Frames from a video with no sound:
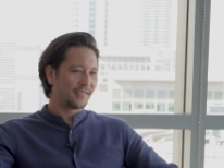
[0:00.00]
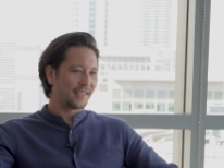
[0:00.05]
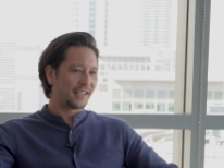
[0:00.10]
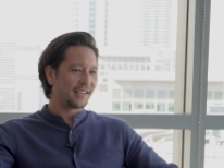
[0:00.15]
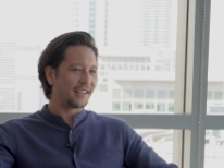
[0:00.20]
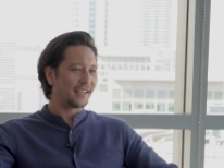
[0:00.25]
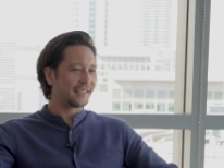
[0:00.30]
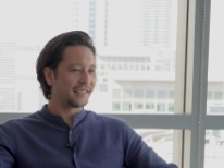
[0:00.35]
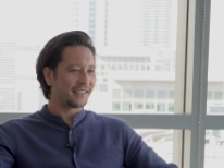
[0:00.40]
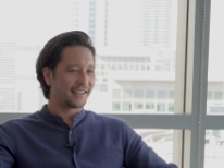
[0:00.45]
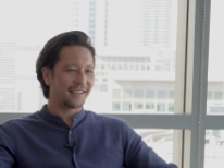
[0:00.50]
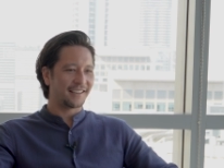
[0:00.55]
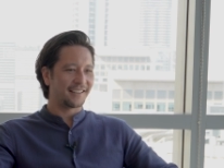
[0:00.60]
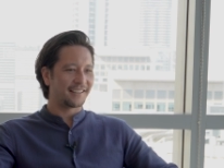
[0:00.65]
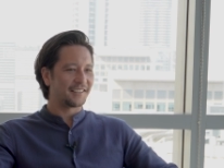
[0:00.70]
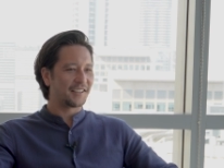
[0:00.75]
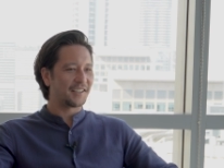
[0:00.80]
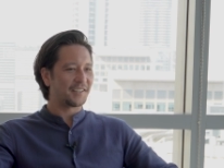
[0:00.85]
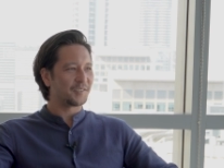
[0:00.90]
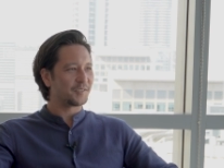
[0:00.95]
and then, yeah,
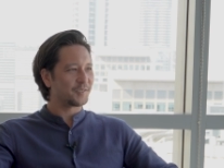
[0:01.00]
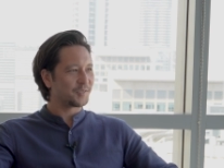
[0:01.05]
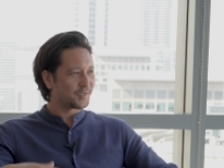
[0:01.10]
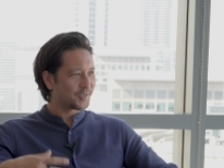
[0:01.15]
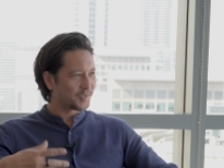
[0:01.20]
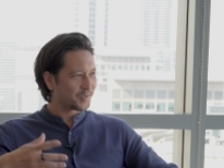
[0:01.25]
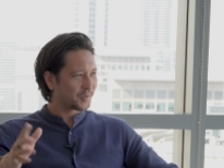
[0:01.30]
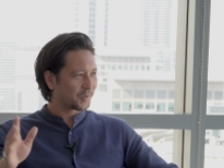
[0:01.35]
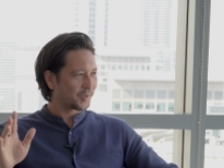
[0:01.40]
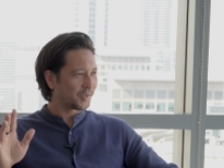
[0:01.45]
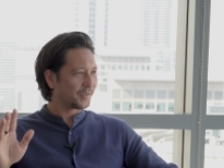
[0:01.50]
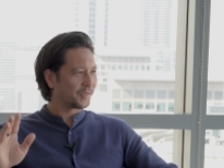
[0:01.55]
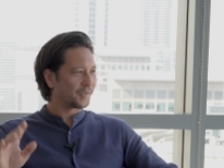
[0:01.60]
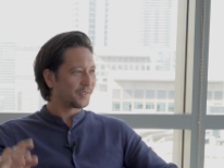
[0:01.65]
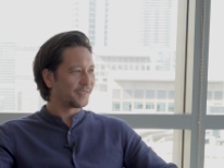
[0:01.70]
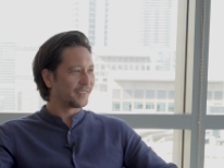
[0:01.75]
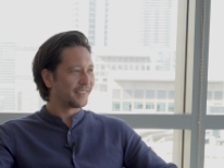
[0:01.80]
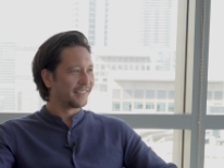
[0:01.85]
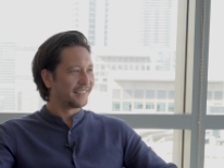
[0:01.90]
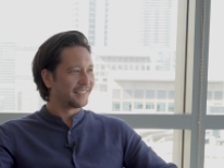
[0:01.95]
and then just sort of
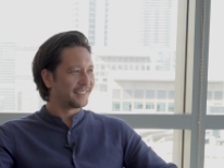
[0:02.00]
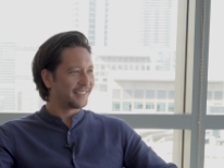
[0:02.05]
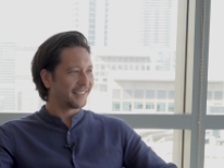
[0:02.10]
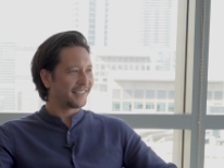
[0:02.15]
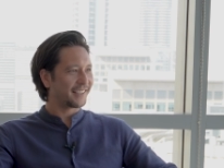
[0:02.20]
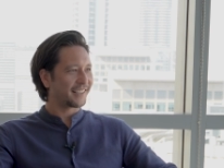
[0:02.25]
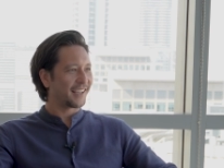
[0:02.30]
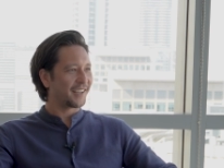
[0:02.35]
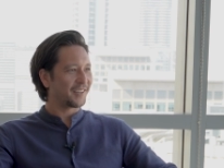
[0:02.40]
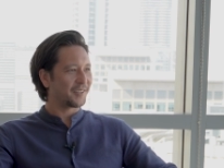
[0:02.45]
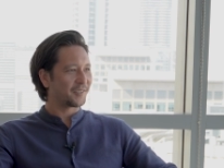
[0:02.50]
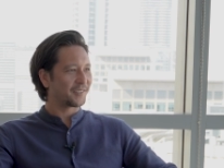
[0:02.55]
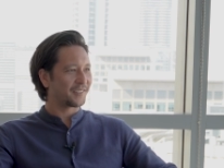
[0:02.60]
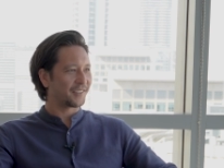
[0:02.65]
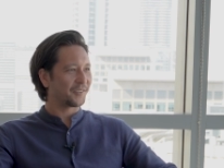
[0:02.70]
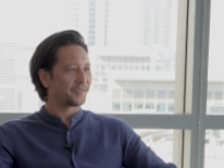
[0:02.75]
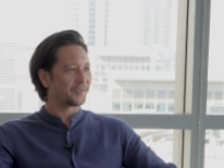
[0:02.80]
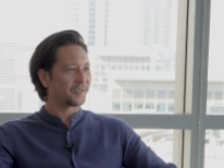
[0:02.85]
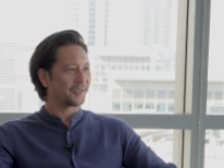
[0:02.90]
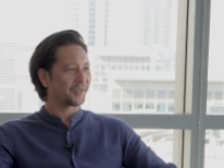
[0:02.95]
dedicate
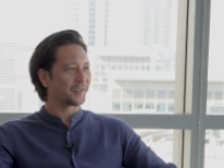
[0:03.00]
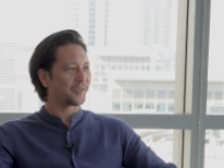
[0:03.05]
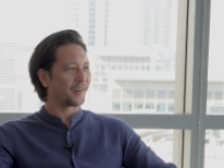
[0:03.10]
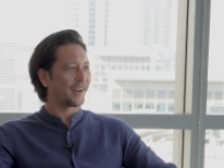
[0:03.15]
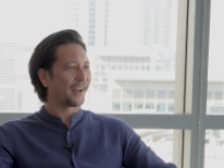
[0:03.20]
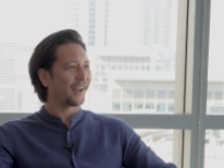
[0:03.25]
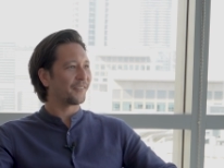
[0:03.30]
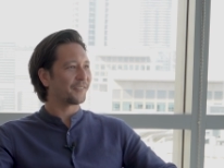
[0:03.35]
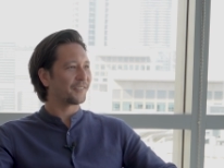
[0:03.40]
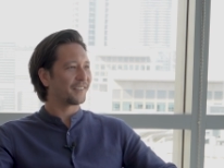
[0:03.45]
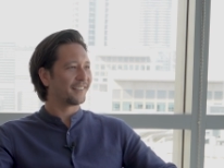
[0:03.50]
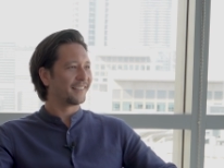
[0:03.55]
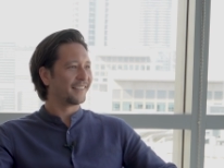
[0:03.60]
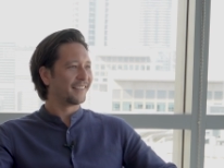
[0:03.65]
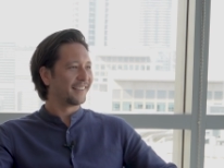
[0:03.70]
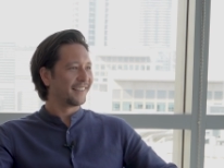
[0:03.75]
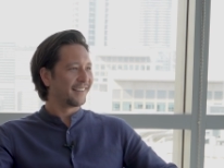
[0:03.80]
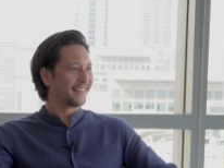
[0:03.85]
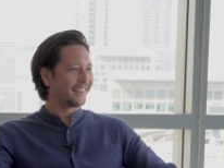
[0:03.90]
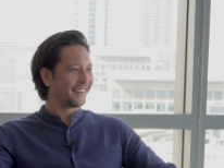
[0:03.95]
yourself to your craft.
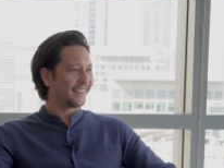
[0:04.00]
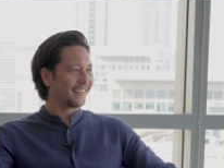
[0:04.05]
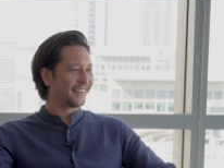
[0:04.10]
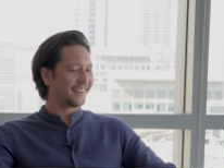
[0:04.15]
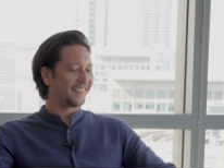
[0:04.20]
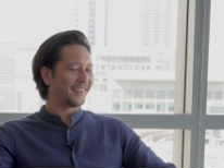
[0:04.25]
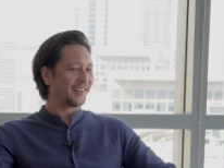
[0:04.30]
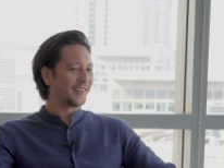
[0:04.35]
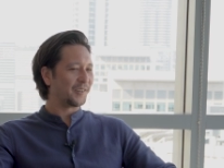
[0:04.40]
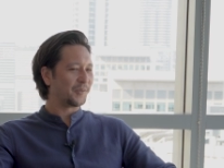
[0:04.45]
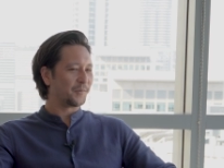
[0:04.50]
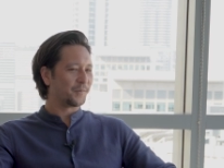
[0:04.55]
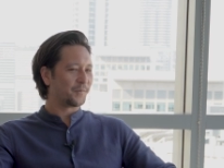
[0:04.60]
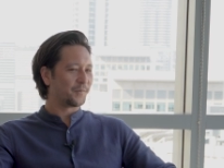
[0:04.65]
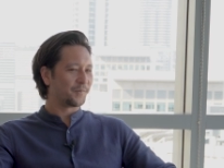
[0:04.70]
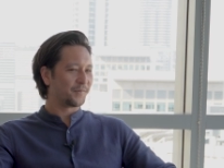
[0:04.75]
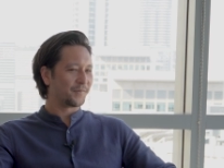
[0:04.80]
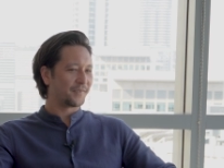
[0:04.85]
Um,